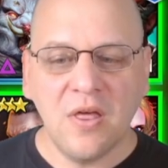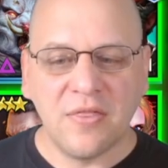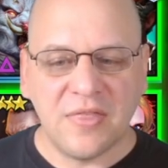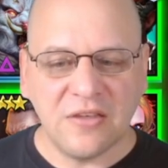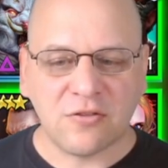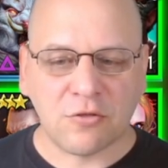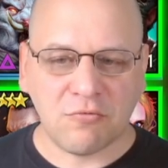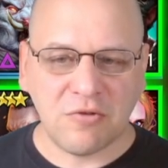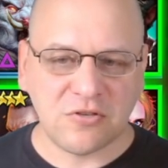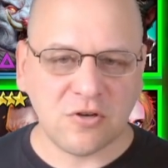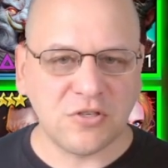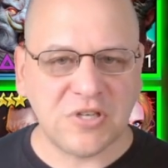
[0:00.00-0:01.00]
These
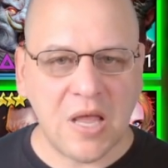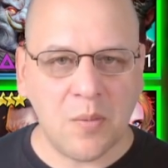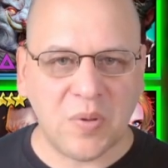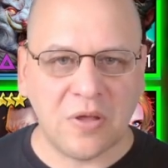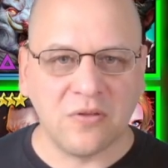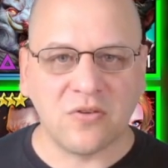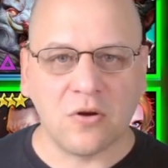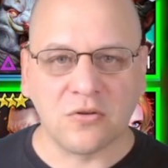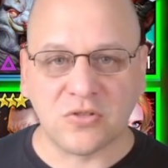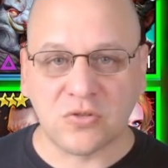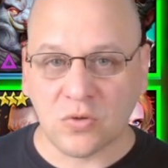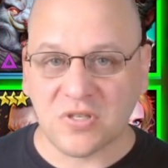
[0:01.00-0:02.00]
3-star champions are
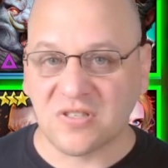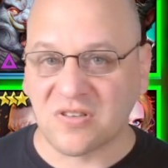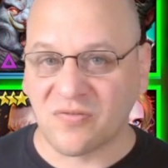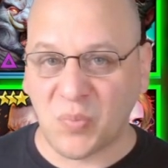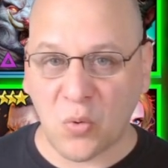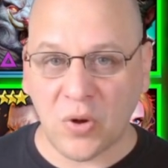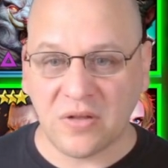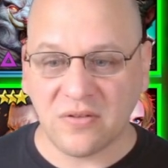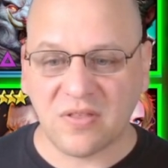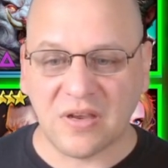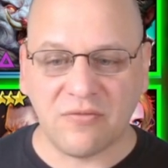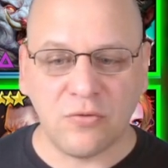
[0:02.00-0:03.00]
sources of points
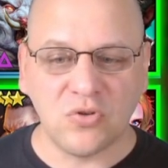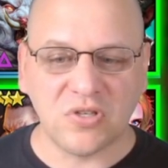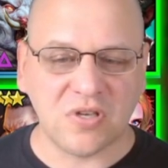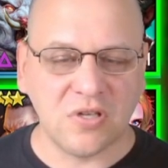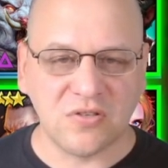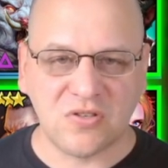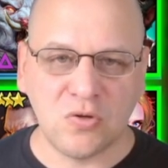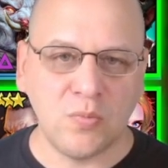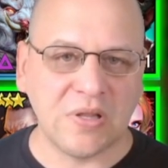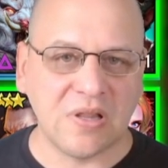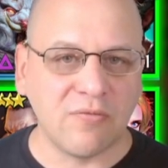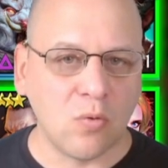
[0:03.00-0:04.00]
that if you just consume
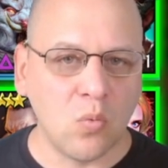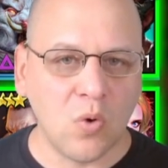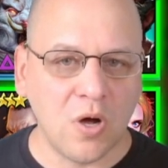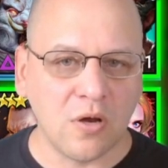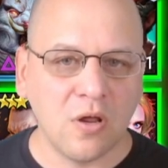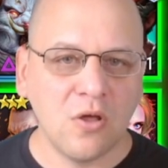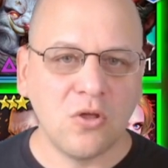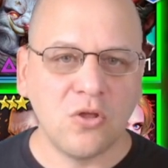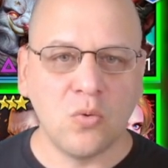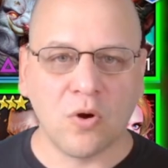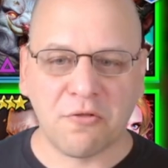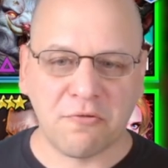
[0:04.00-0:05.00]
at level 1,
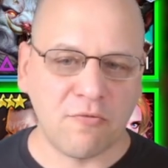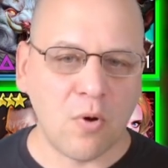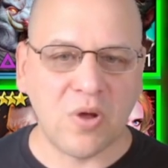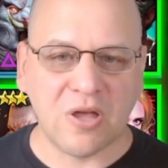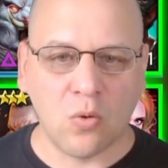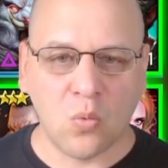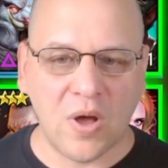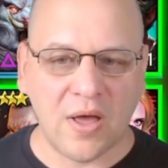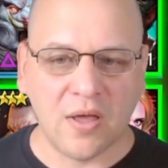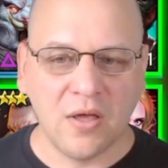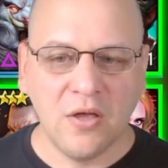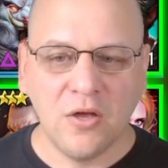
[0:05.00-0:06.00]
you are throwing
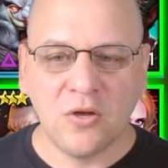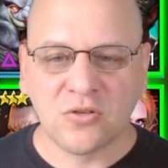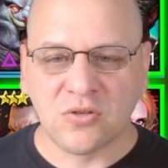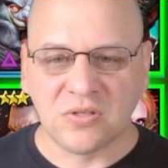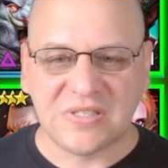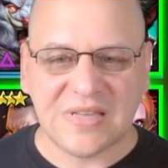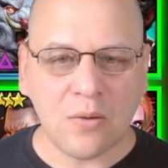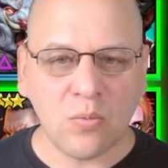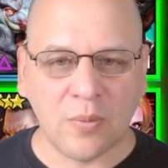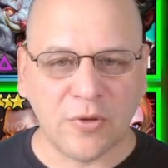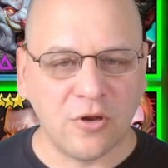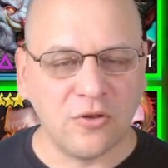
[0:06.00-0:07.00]
away. So instead, what
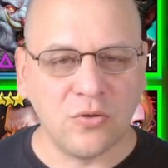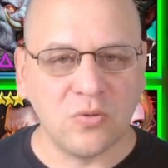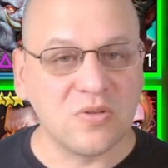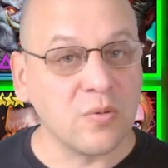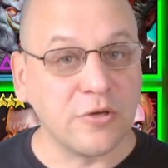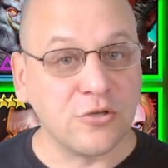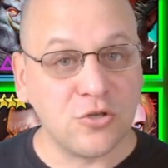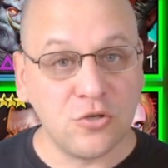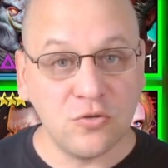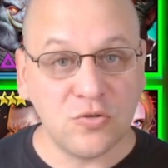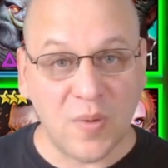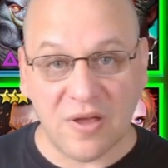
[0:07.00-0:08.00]
I'm going to do is I'm going to
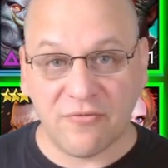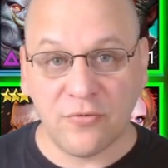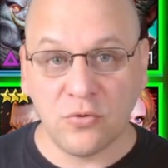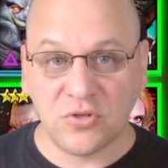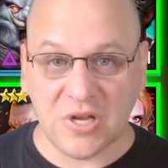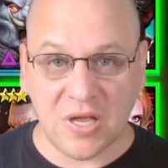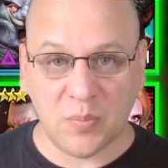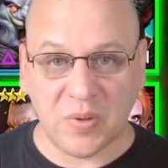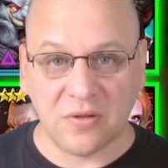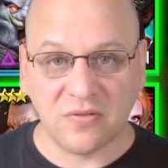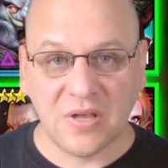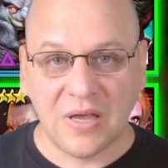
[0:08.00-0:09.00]
choose my food
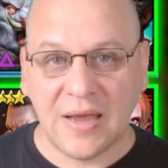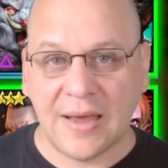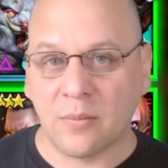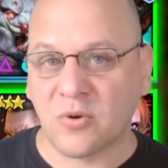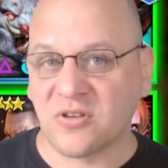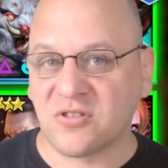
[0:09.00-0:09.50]
champions, and I'm going to